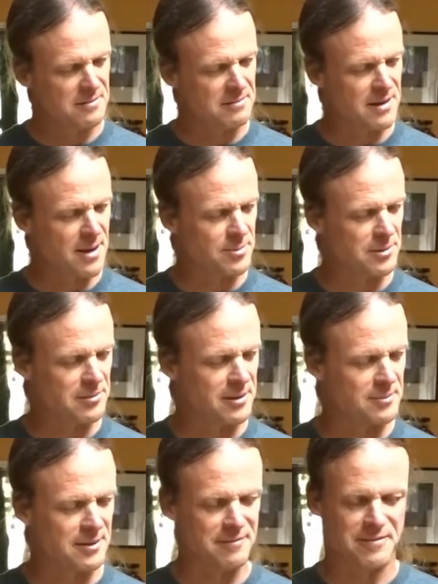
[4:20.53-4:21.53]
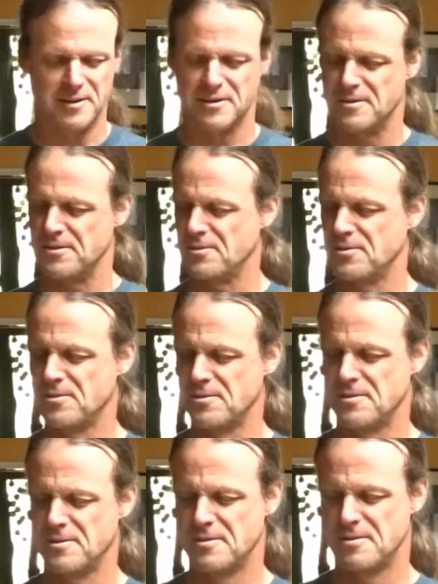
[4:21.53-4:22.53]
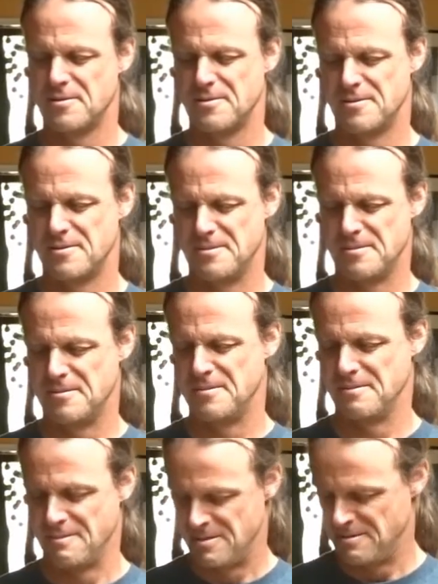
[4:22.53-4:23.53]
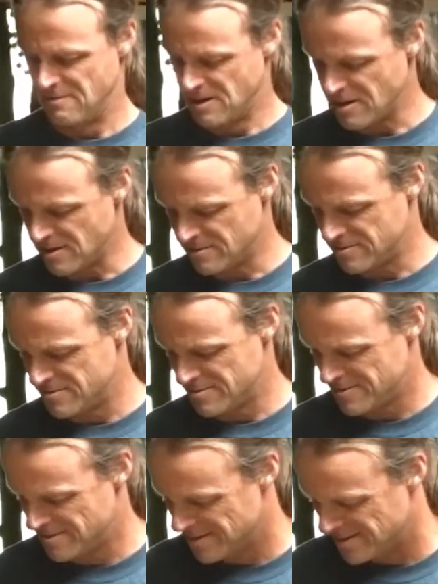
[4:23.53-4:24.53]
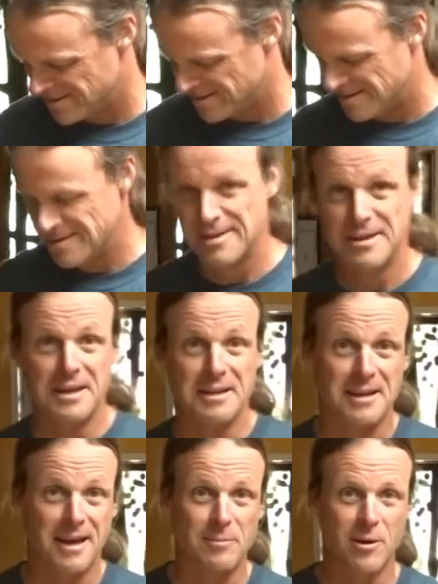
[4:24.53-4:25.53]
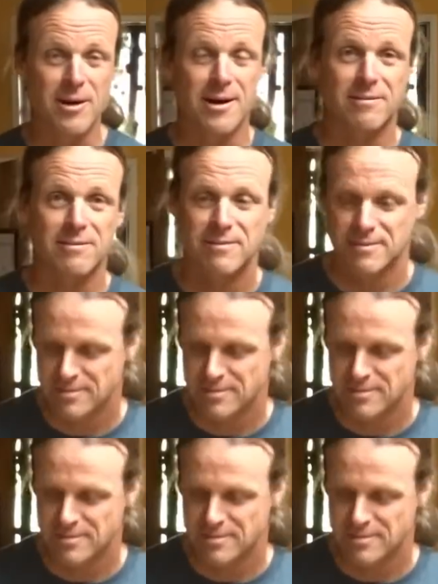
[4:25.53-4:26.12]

Wrap it around my fingers. Uh-oh. It came off.